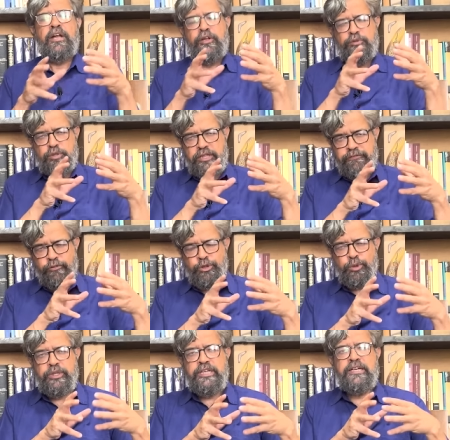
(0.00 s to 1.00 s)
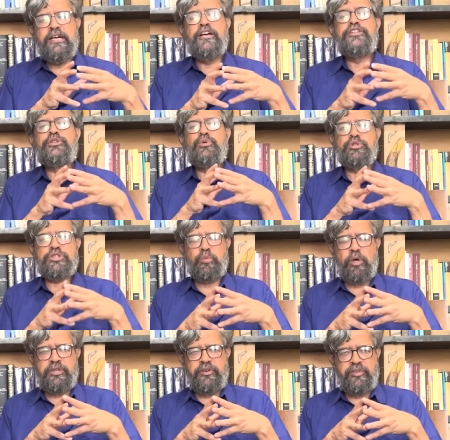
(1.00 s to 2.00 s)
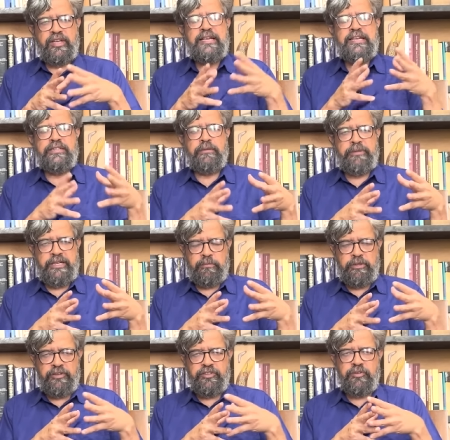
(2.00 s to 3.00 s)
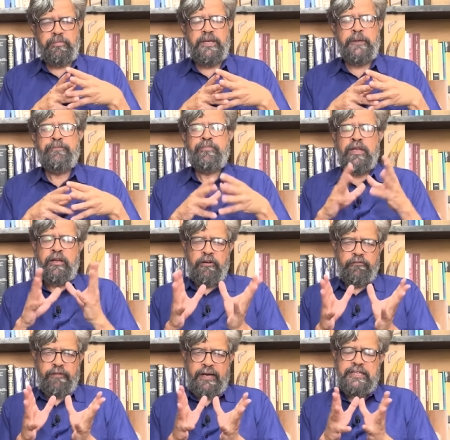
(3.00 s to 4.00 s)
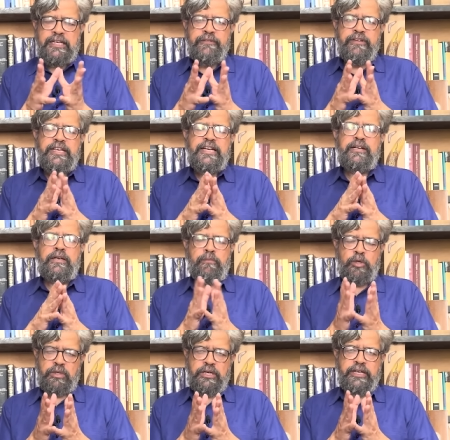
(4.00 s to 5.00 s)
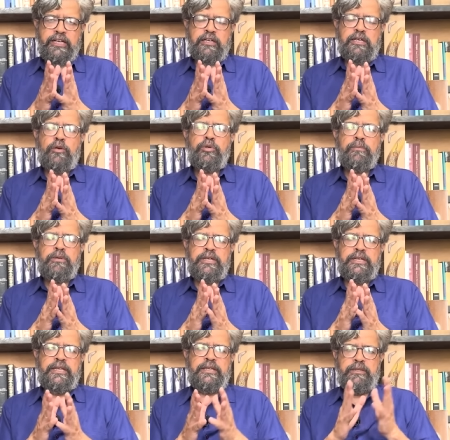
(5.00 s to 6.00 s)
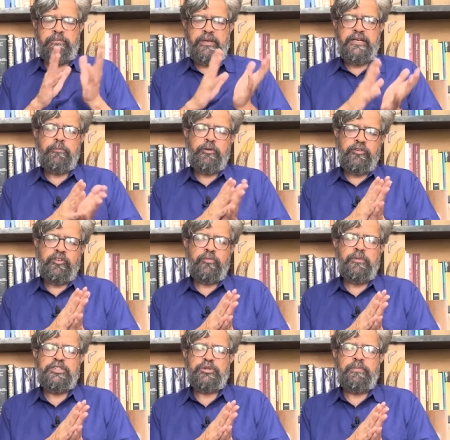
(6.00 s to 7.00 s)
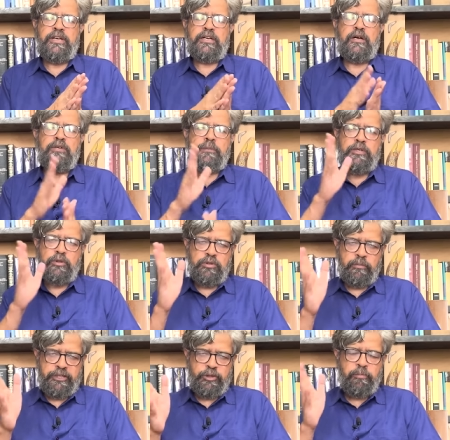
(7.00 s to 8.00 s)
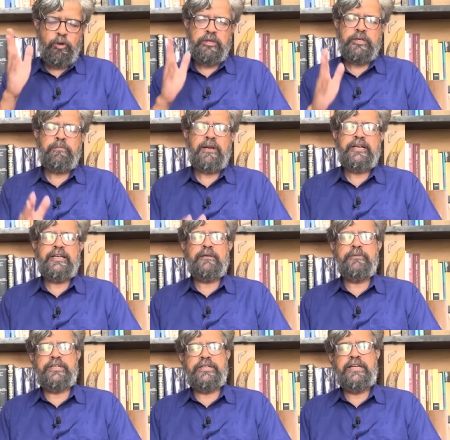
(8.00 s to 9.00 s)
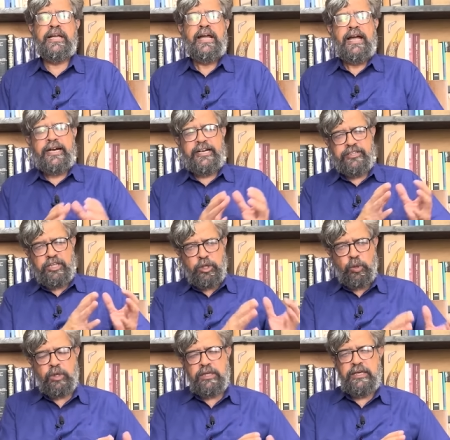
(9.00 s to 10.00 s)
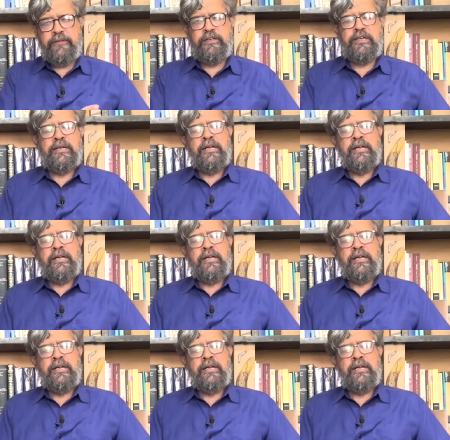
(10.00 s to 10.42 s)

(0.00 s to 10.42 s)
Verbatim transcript: So therefore, you need a used water cell in the BWSSB. Finally, we need democratic accountability. The BWSSB should be accountable to the Metropolitan Planning Committee, and at the local level,